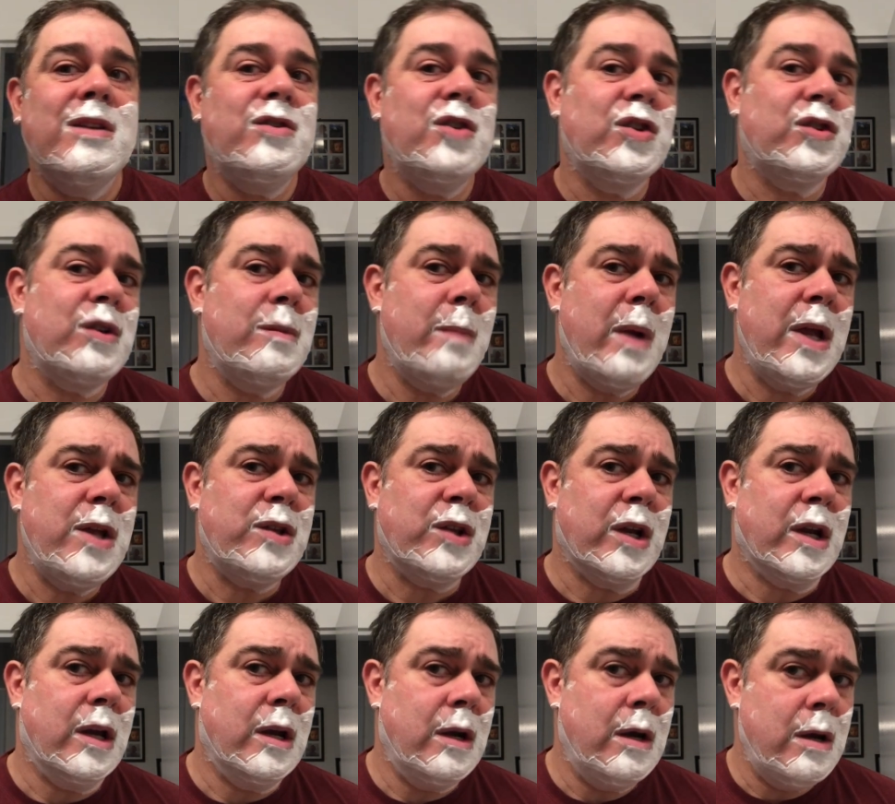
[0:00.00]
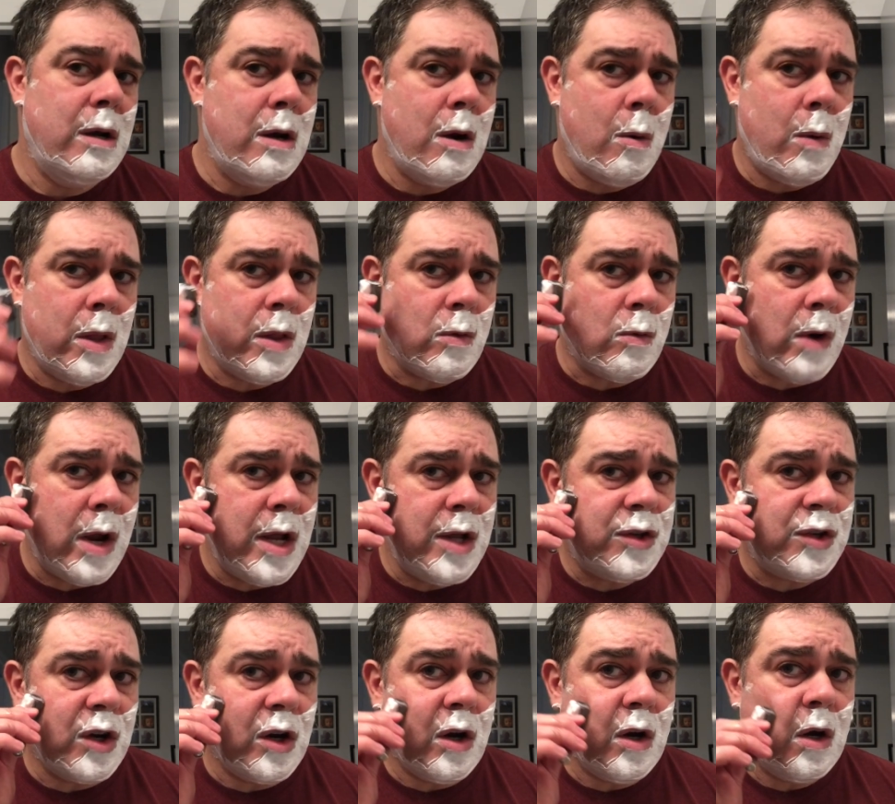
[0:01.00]
Just amazing. No other
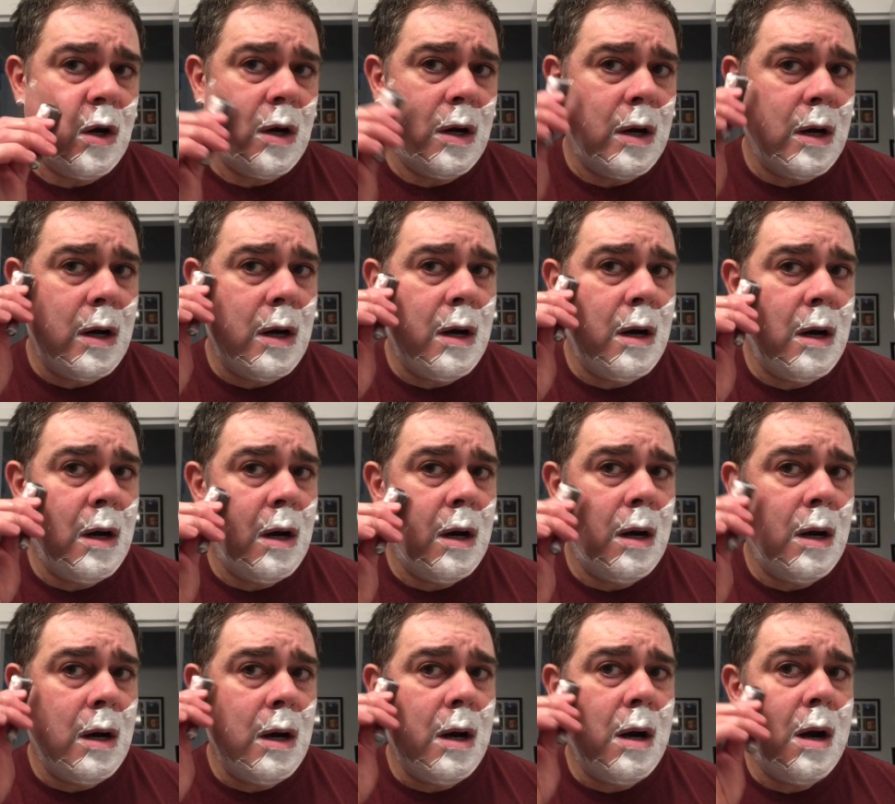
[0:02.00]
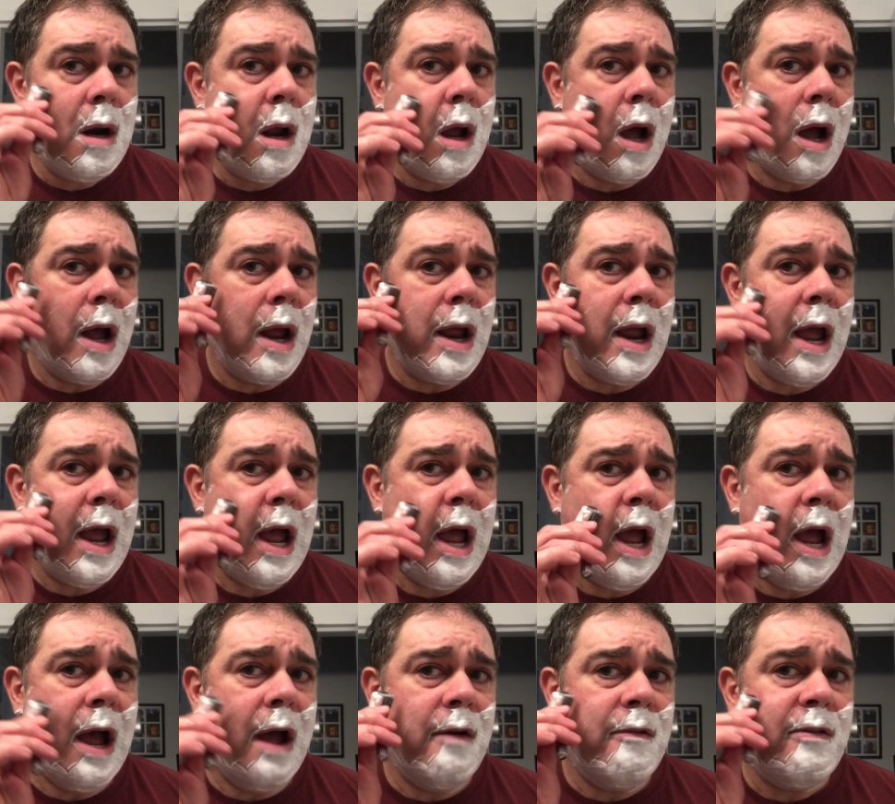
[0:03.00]
razor I
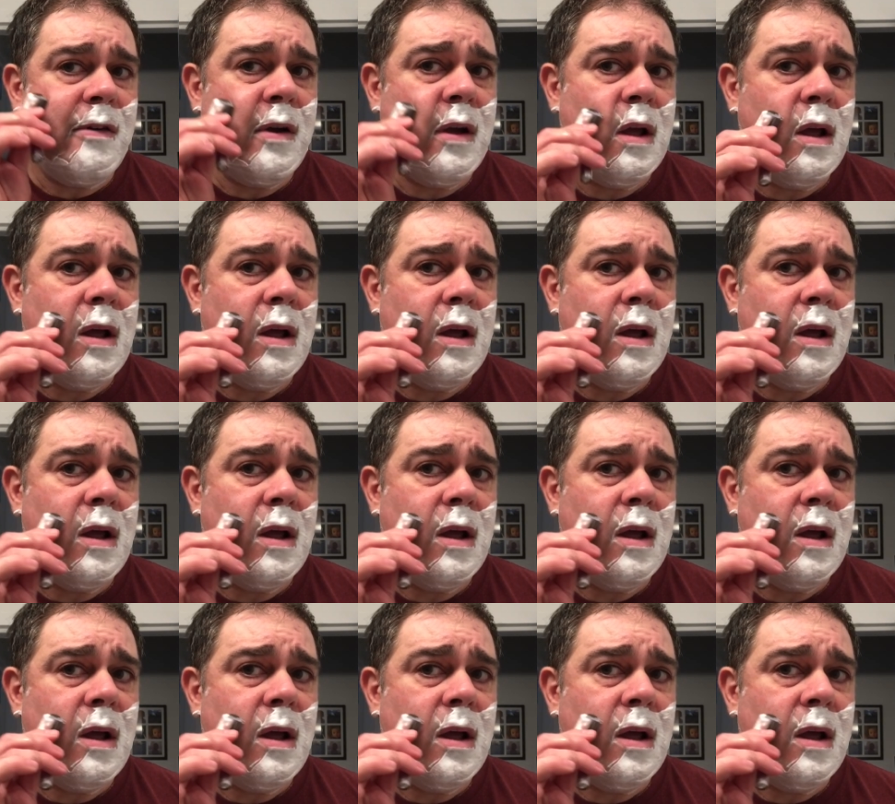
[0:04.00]
have